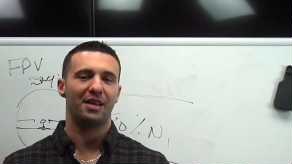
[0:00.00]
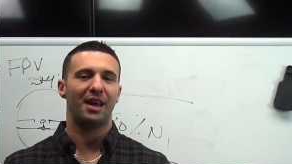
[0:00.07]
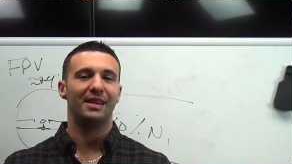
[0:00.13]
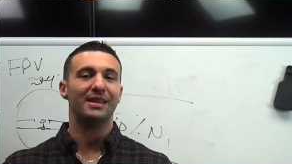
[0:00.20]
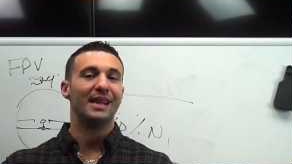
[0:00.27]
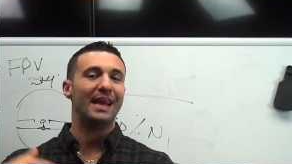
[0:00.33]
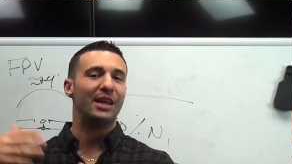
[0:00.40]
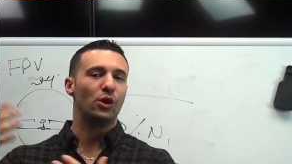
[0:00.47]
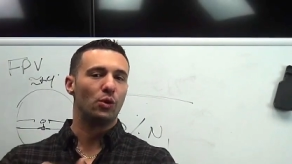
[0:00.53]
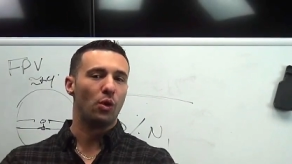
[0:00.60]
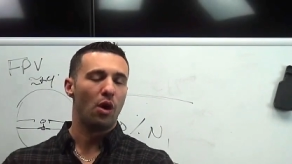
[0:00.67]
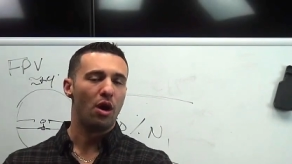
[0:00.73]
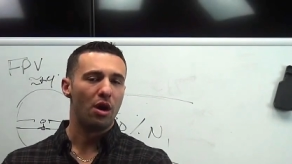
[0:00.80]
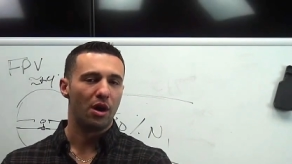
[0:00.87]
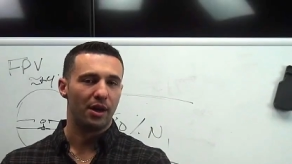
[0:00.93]
And later
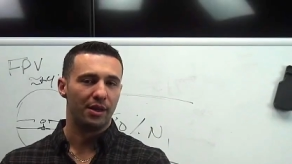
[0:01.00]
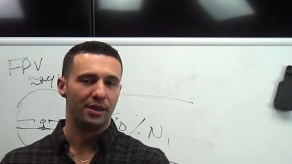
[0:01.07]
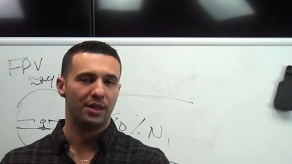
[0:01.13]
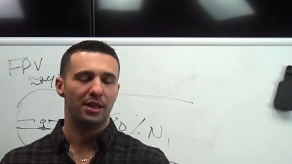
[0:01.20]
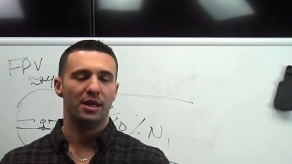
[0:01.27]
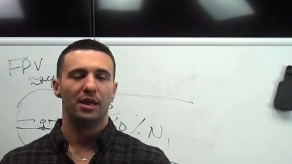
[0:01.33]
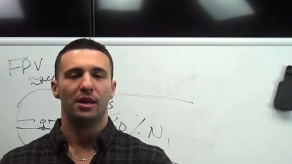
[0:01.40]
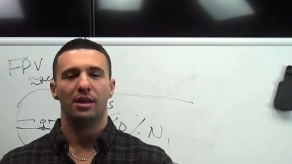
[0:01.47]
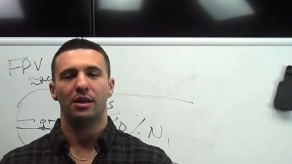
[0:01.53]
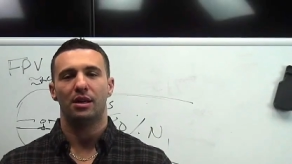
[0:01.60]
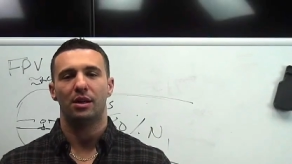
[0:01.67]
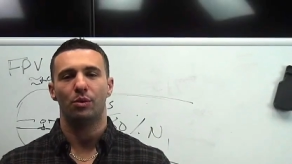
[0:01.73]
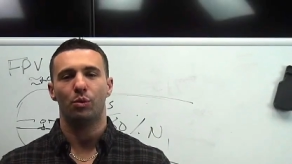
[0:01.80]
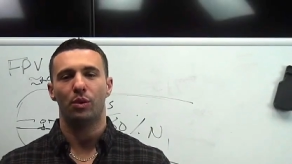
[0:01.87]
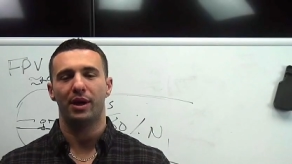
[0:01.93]
on,
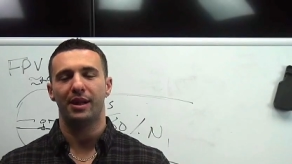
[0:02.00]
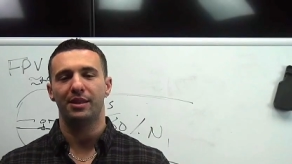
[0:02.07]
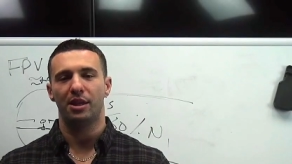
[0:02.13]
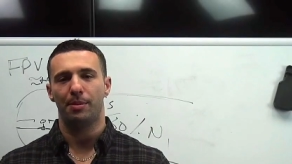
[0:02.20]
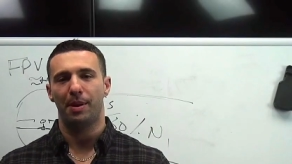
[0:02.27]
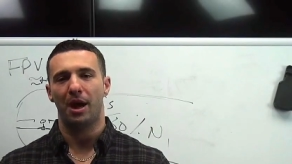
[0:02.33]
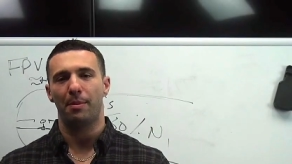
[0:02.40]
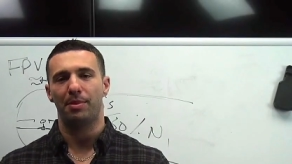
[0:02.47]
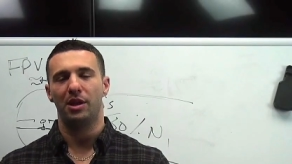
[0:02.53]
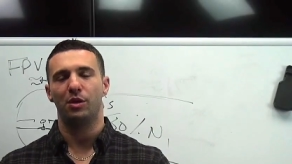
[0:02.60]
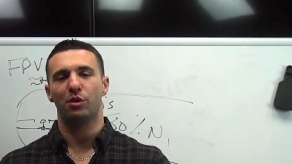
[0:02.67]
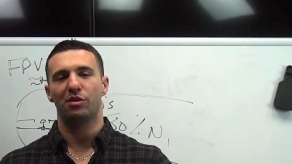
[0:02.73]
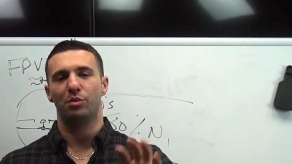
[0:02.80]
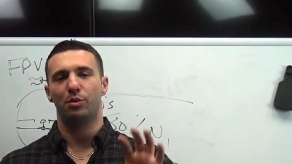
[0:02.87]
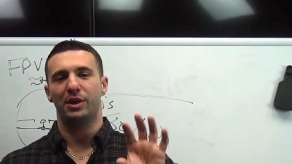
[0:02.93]
uh, what ended up happening
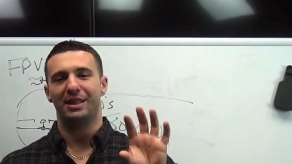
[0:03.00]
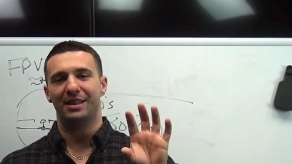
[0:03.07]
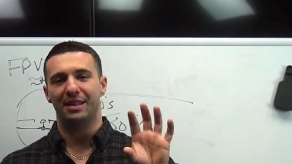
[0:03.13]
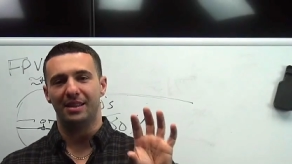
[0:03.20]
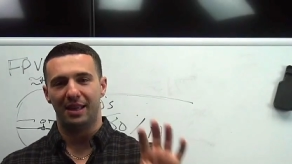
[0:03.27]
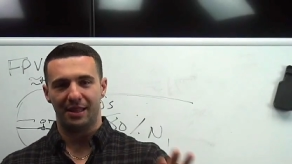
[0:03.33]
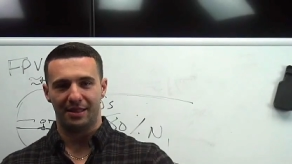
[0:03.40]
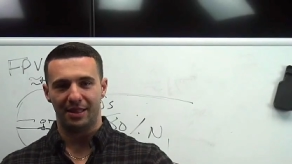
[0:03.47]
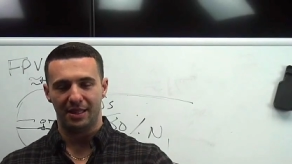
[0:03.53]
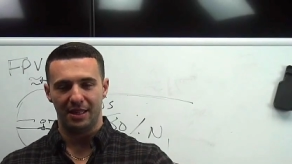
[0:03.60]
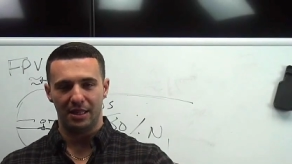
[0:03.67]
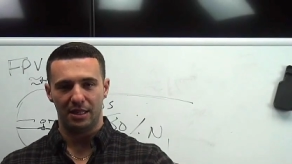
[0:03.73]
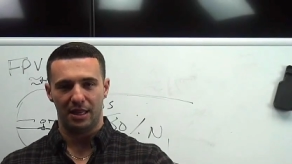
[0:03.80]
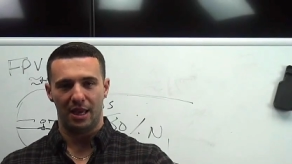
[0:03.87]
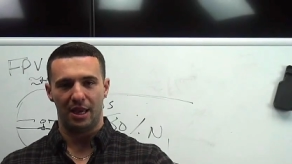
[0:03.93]
was we did get the
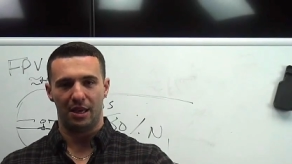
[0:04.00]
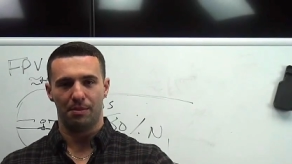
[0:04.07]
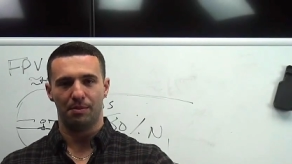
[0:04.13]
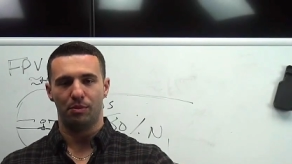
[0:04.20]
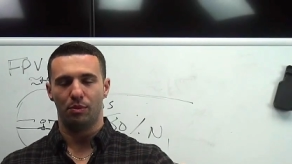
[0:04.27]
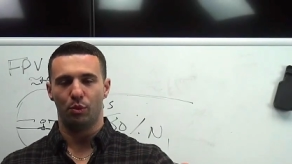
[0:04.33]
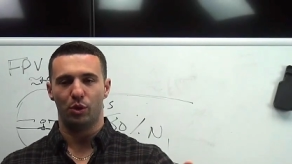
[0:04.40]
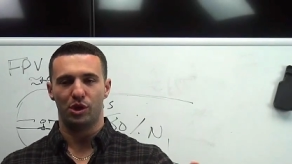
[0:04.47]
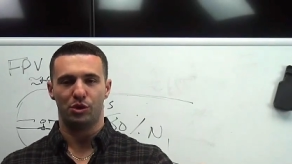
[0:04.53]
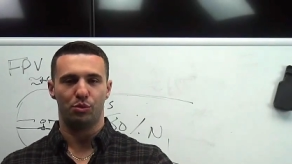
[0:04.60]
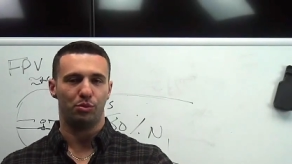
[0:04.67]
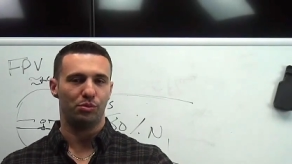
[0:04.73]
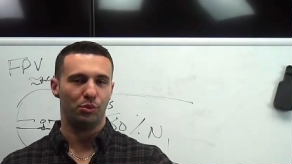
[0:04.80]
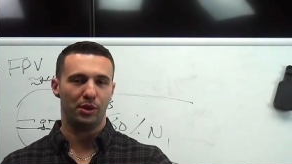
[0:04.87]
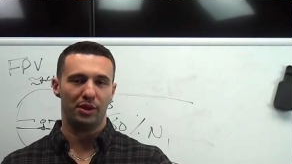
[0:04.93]
ECAM, which
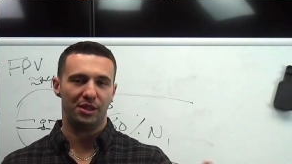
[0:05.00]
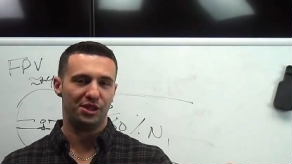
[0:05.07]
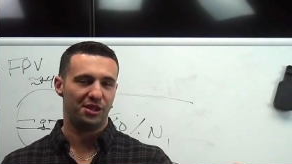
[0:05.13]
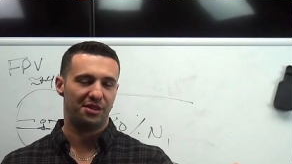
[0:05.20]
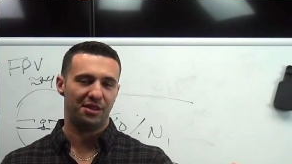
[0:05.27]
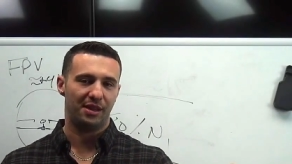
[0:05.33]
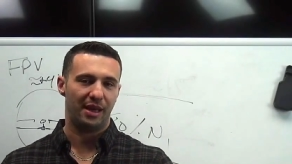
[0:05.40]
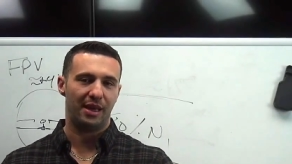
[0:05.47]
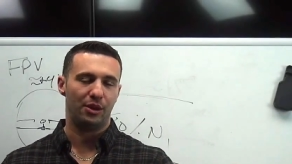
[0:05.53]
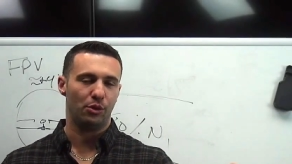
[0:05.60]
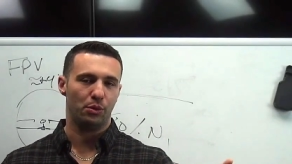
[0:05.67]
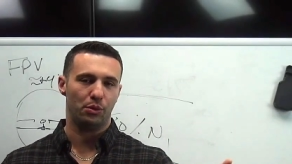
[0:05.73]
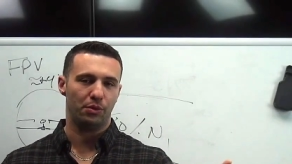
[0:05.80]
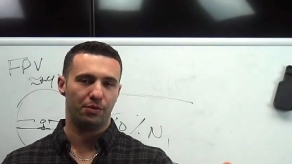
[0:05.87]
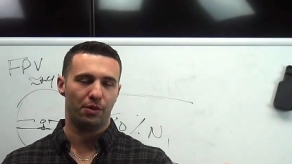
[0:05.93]
really just said
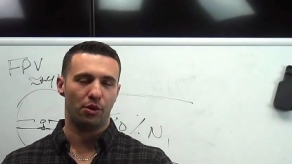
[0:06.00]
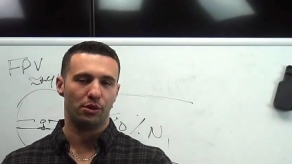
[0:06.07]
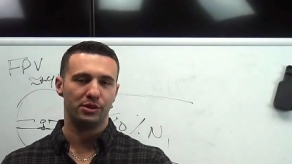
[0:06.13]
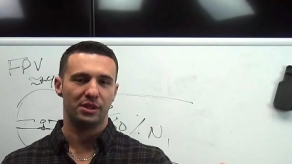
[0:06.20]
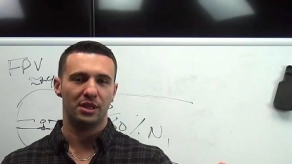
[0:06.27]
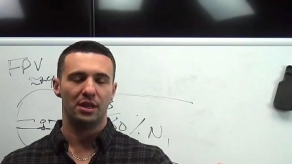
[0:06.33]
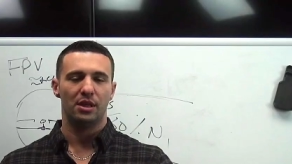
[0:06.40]
ADIRU fault.